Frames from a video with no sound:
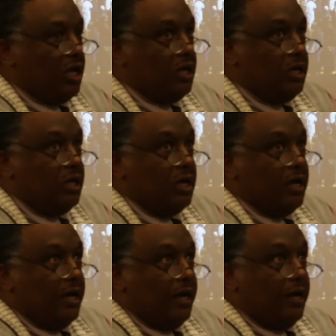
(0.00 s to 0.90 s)

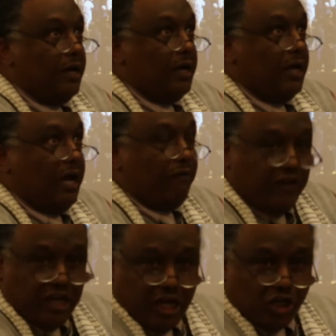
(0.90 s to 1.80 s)
any
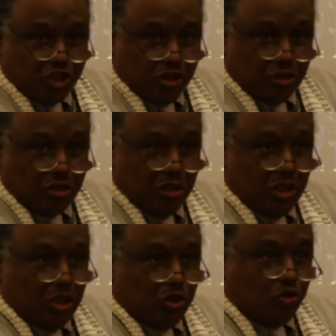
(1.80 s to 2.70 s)
affiliation
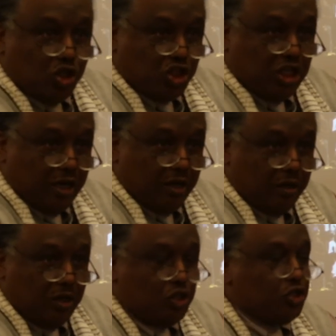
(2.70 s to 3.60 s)
to the Shia,
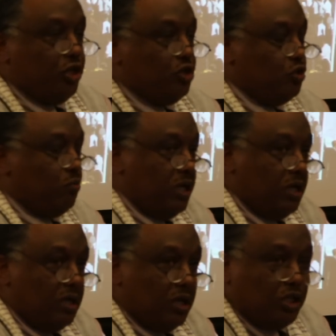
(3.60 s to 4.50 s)
is going to be
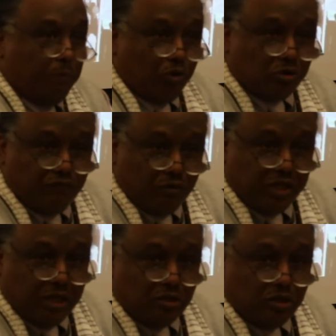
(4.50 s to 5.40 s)
deported from
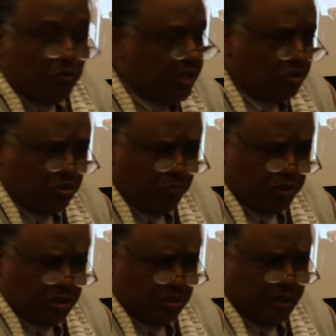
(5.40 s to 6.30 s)
the country without
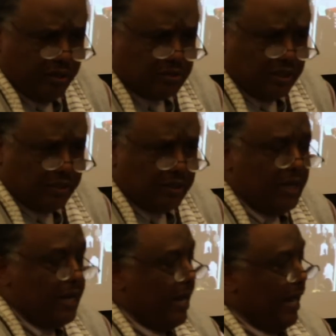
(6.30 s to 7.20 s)
nobody.
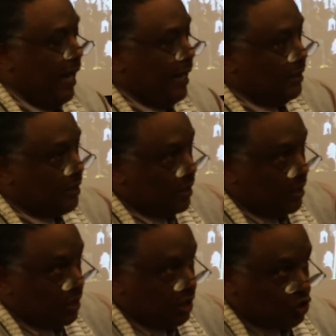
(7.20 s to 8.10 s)
And
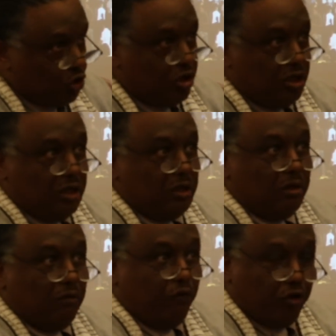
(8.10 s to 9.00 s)
the Sunni
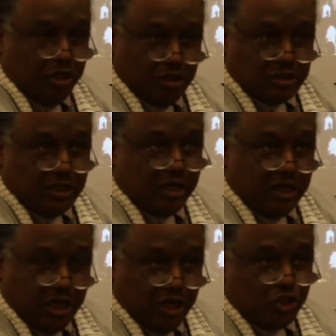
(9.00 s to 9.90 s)
foreigners are
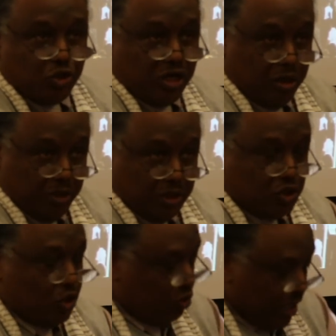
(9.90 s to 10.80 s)
encouraged to come.
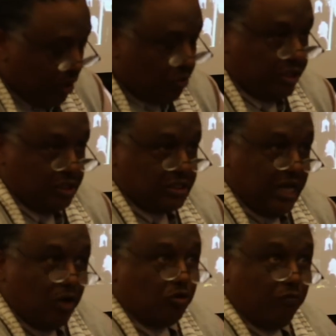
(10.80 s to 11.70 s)
So
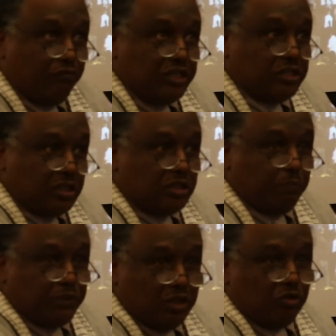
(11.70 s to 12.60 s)
nowadays, out of these
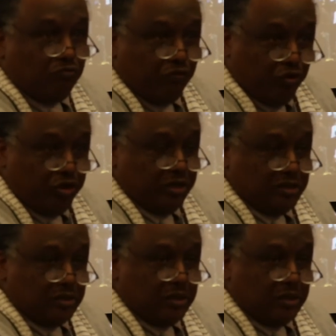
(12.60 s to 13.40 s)
60% of the foreigners,